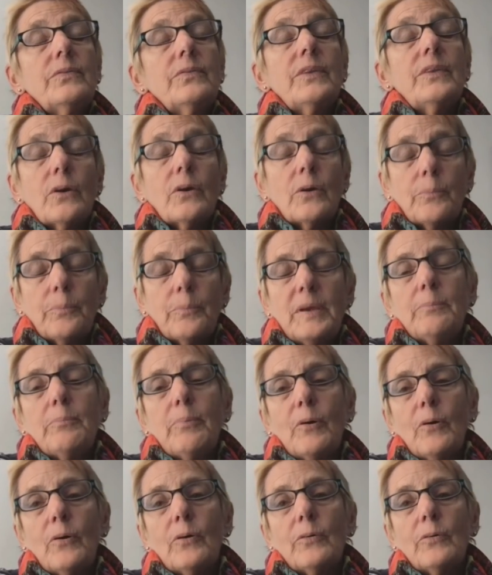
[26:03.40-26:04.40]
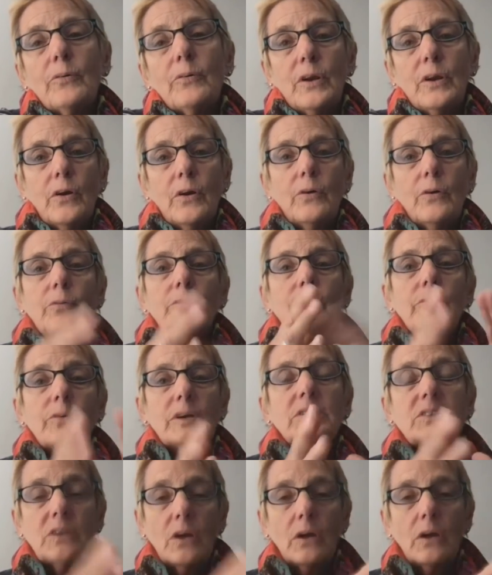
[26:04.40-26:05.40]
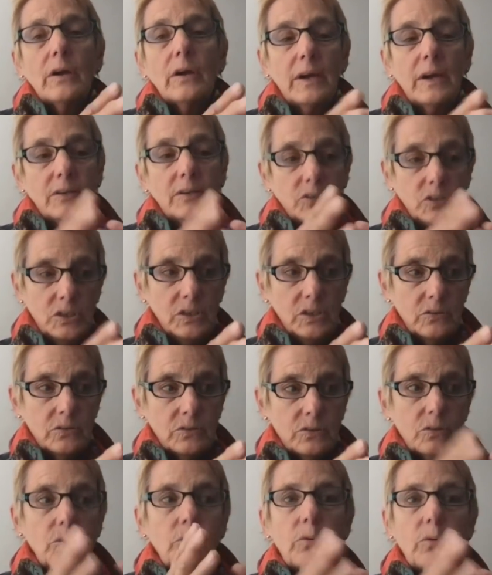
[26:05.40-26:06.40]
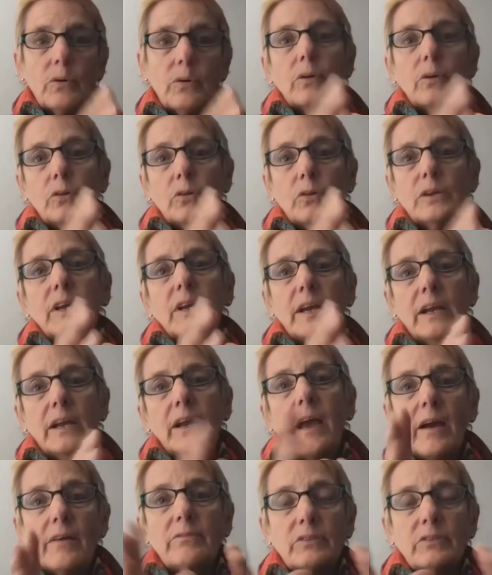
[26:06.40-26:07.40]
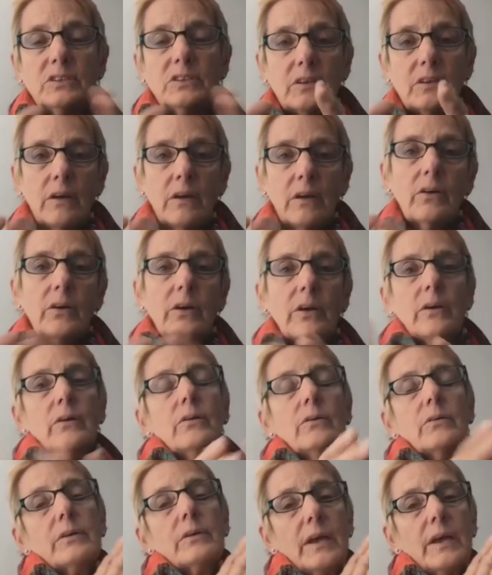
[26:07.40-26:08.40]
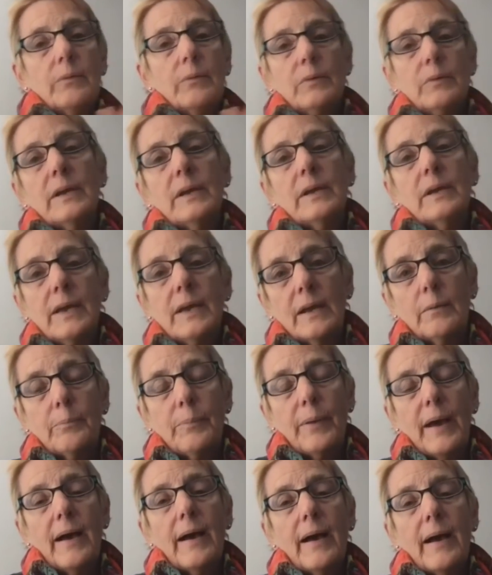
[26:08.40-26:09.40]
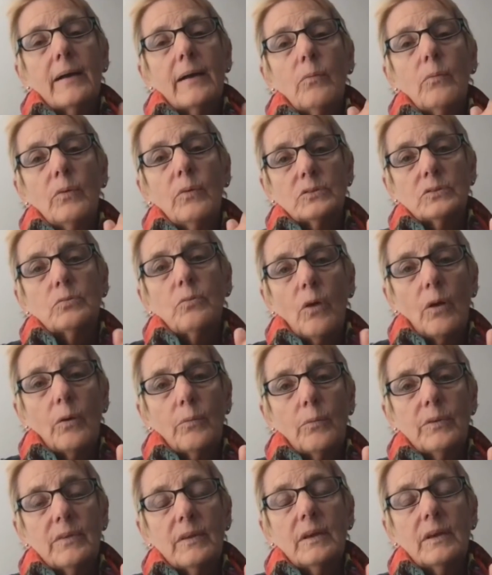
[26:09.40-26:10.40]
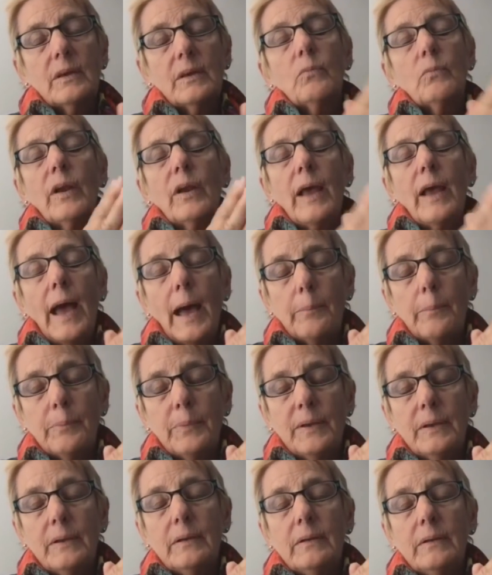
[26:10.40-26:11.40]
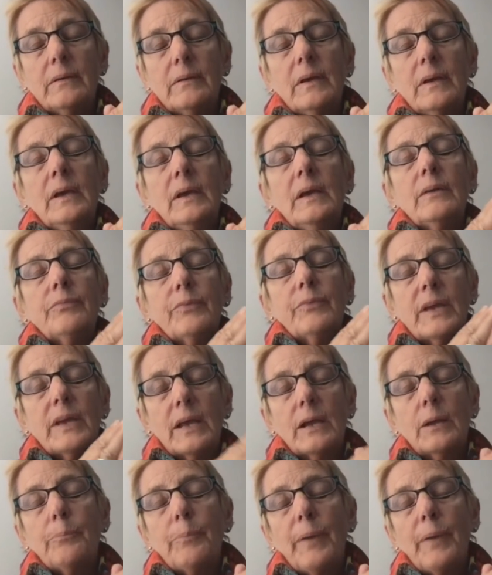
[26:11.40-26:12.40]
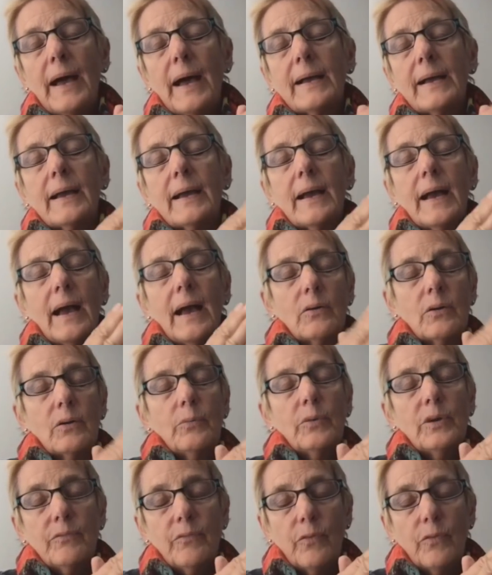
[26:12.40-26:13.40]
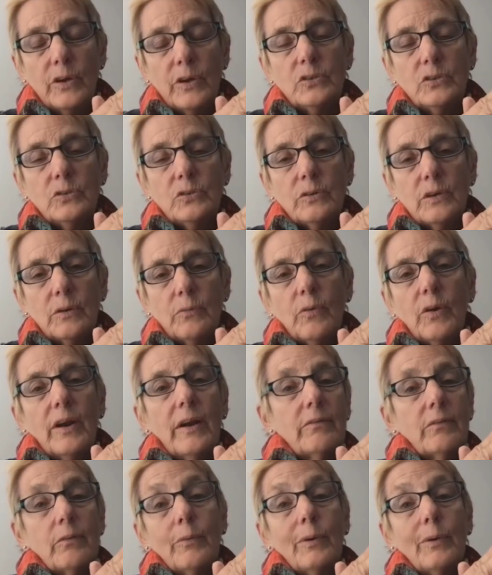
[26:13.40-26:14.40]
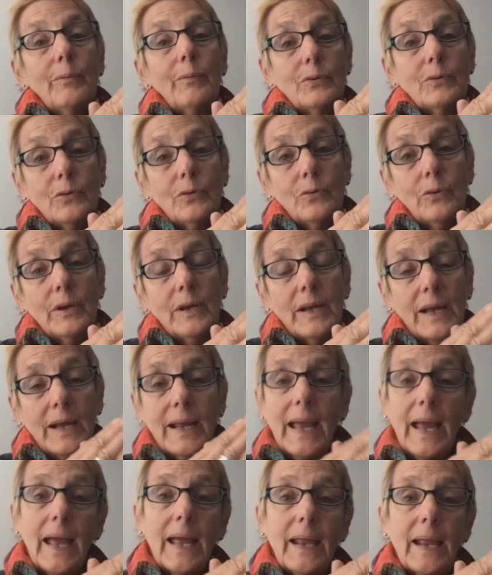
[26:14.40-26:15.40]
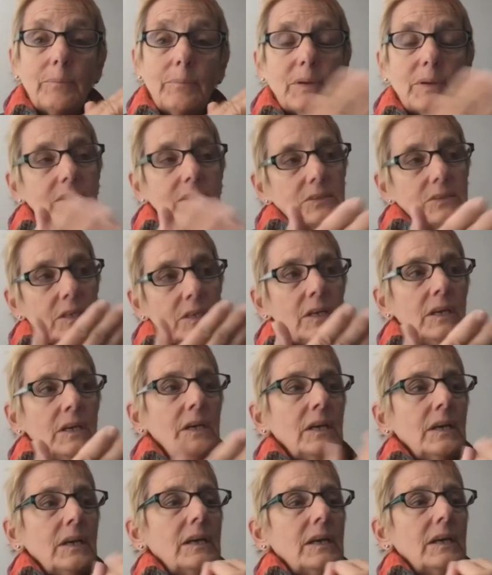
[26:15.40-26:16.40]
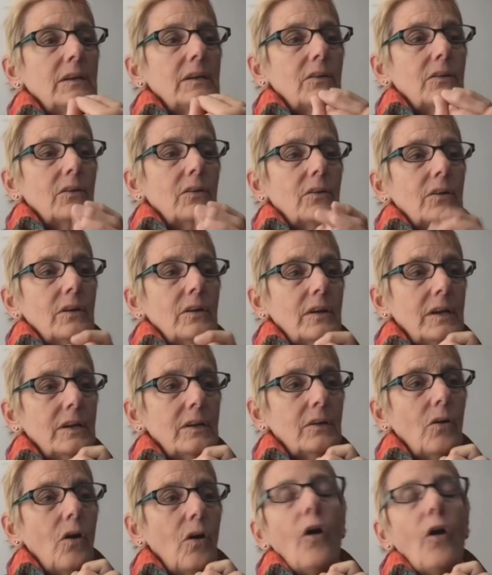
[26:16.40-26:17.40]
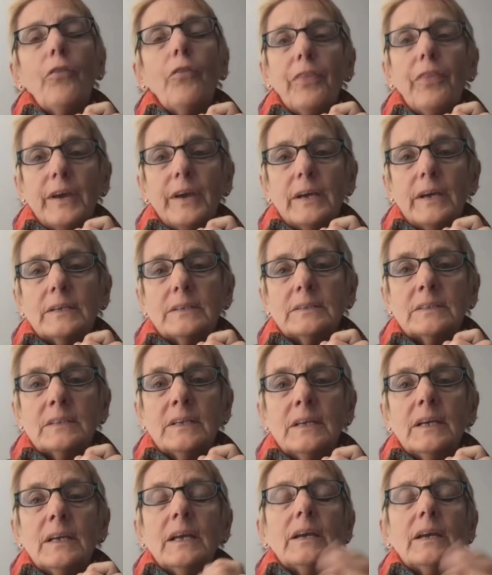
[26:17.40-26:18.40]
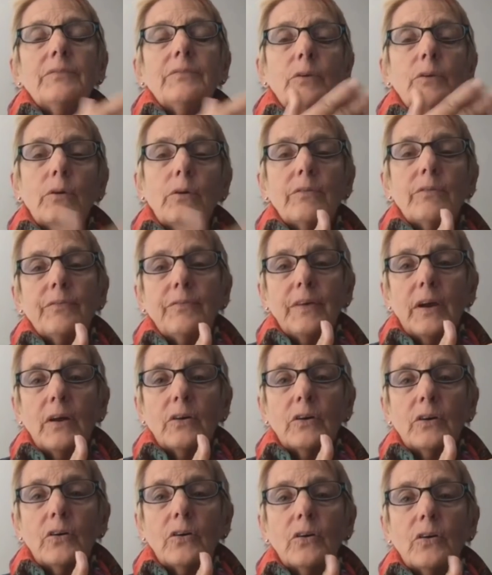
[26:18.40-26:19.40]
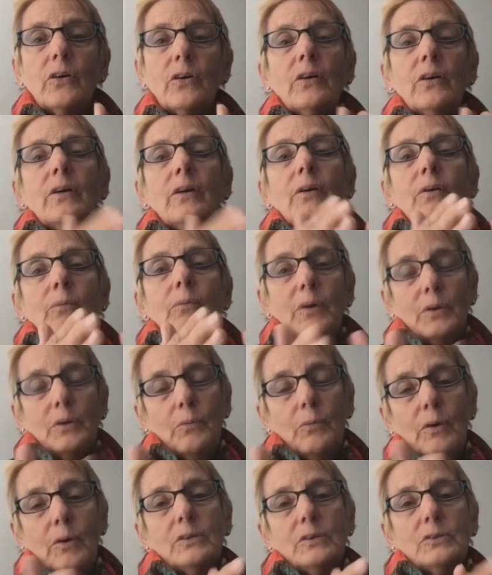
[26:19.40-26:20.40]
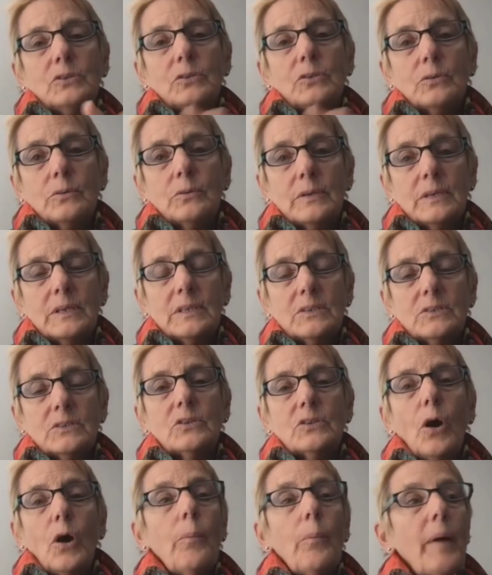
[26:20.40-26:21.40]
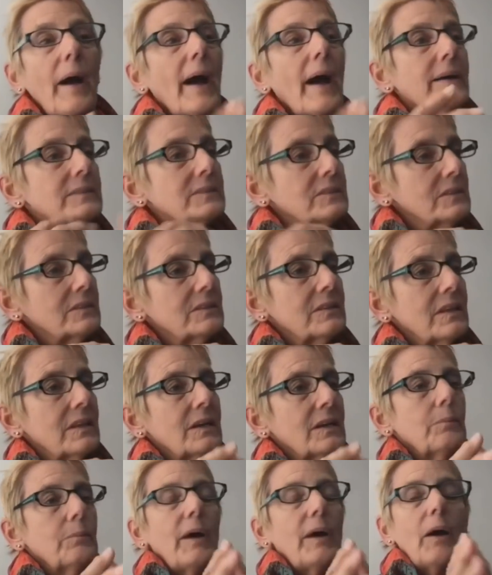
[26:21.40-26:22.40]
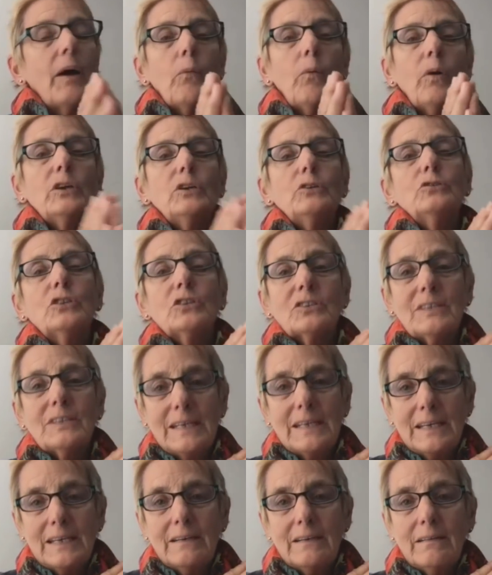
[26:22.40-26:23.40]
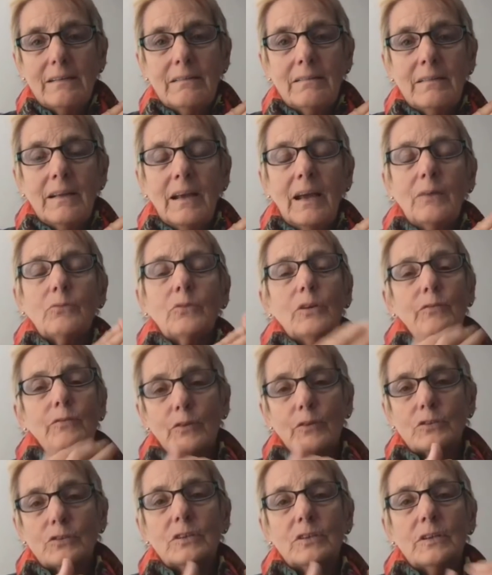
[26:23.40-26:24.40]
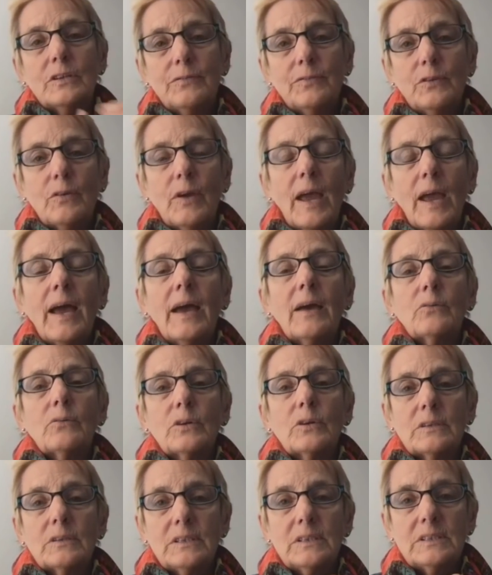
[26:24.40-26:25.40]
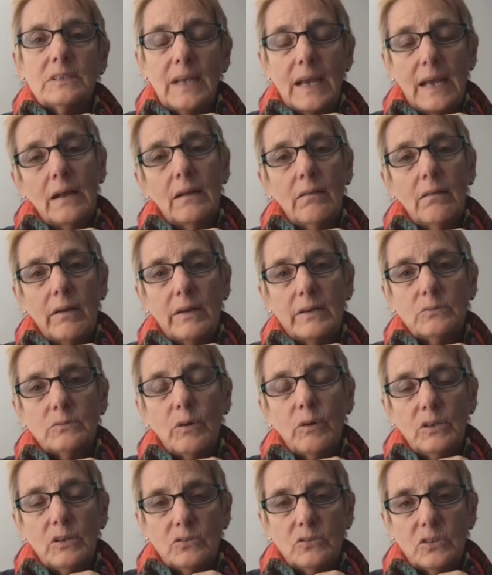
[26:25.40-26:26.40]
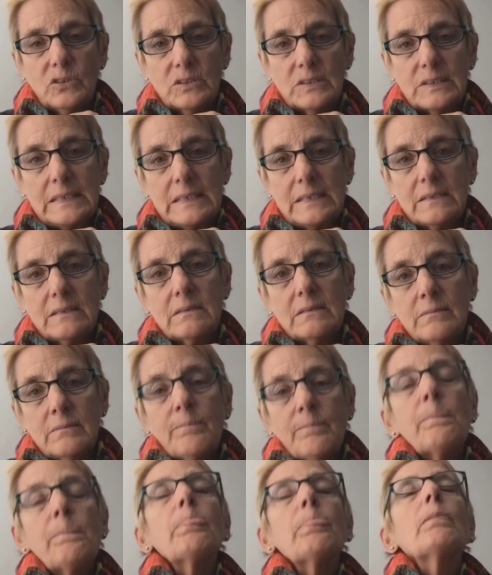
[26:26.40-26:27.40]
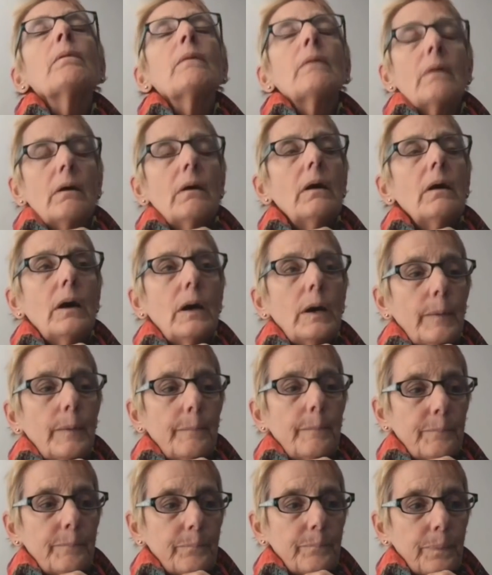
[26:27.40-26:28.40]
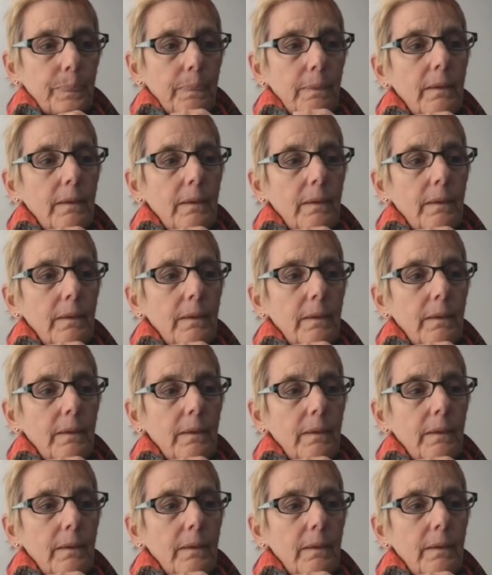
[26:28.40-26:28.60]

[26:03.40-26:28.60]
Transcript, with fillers: there are people, you know, engineers who are looking at every scenario can we get it back? What's wrong with it? What happened? If we get it back, how can we avoid doing whatever we were doing again? Because in in all things, if you have a failure, what you want to do is go back to think about what you just did and reverse it if you can, or at least analyze what you just did um,